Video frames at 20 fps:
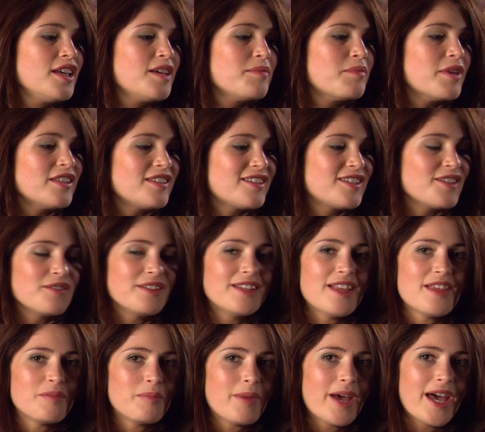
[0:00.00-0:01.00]
but still
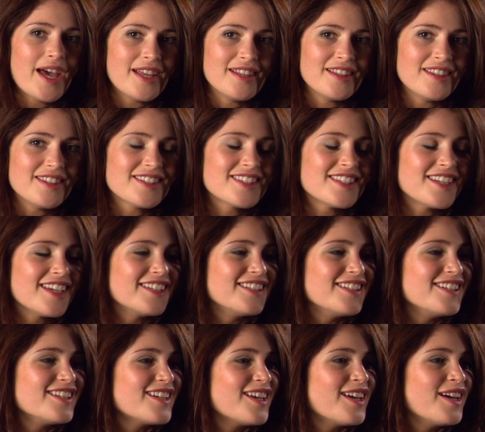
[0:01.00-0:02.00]
leather pants.
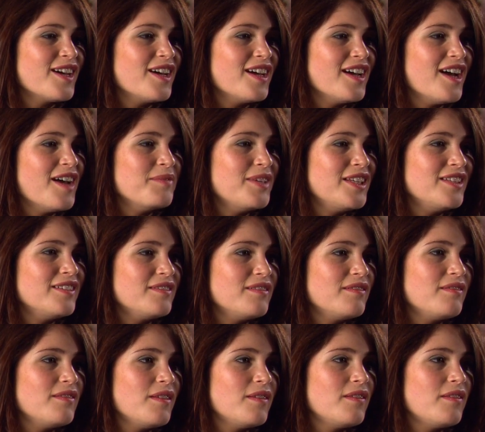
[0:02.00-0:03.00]
And I
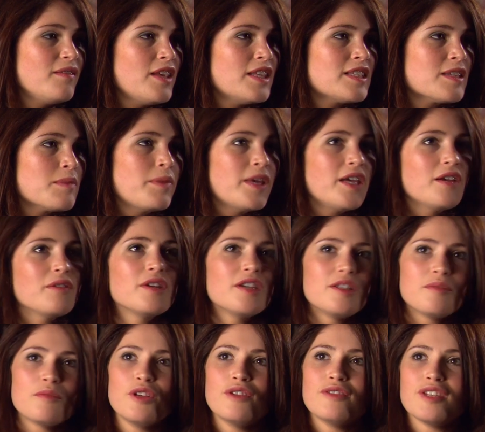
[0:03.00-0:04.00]
mean, it's a
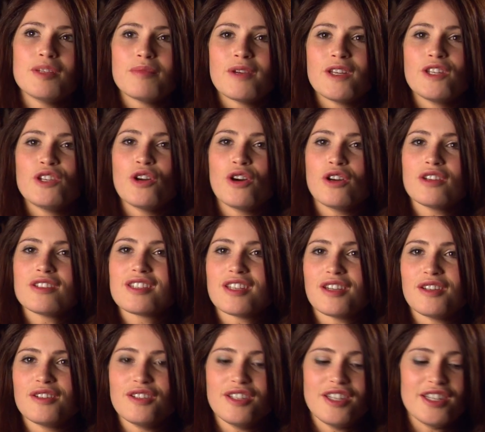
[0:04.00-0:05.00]
period movie, but not
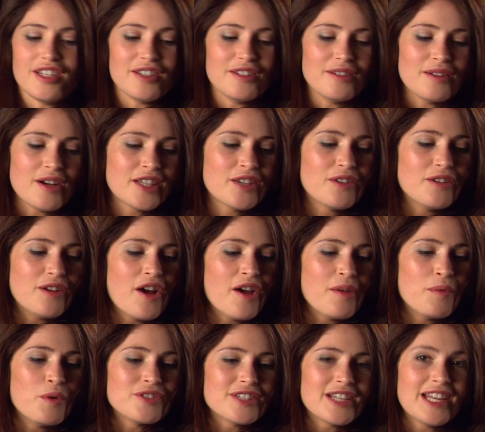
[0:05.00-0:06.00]
so. You know,
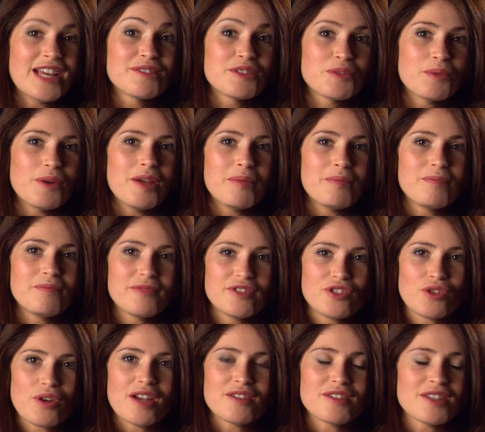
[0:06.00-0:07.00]
I was allowed to wear
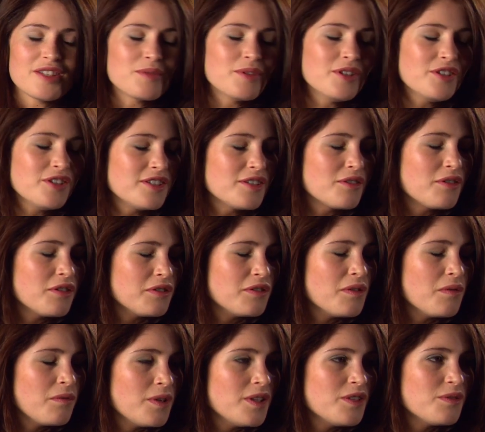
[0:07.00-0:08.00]
trousers, which was
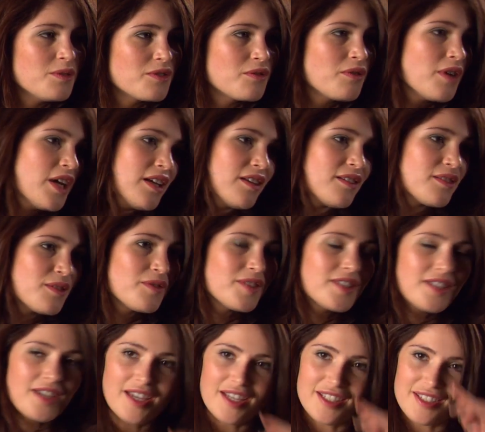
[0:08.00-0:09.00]
great because
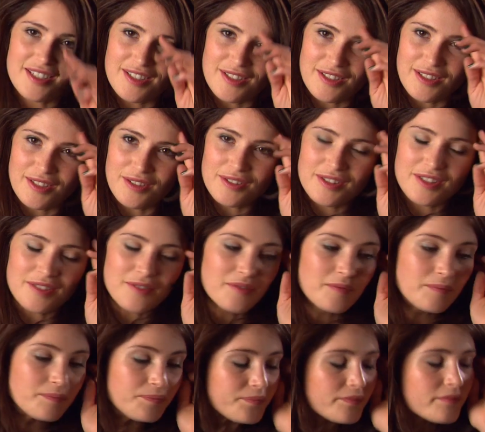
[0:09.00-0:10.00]
obviously I had to do lots of
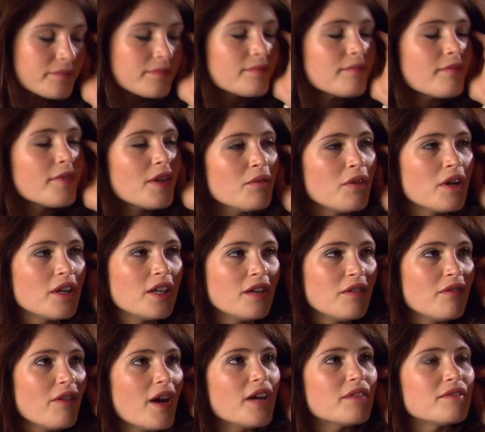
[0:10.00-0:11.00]
running
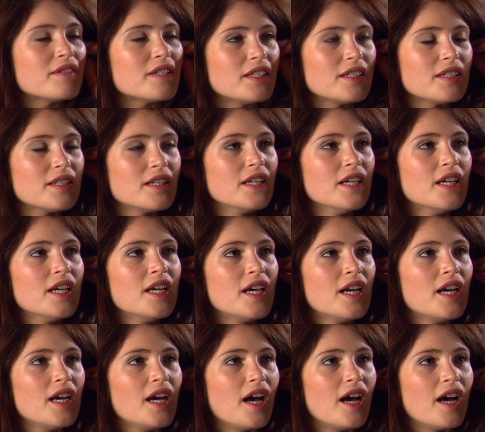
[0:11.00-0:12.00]
around,
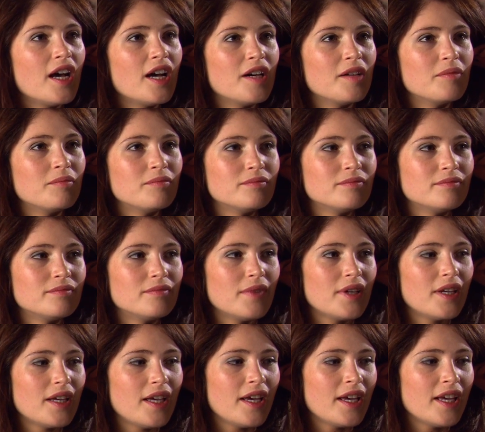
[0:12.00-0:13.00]
and
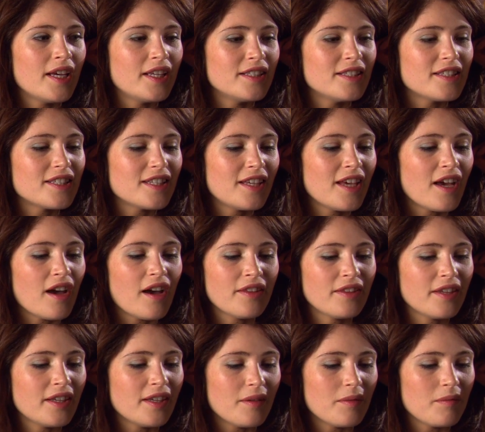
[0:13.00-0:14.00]
yeah, I
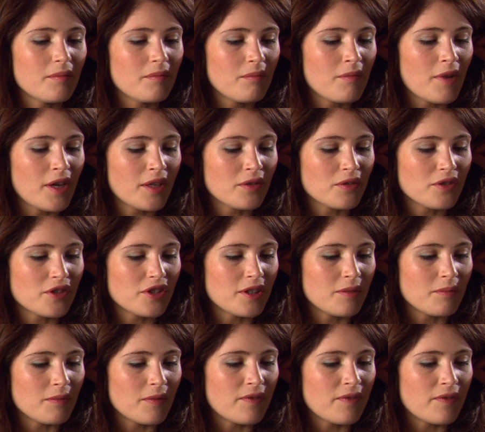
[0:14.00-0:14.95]
think my costume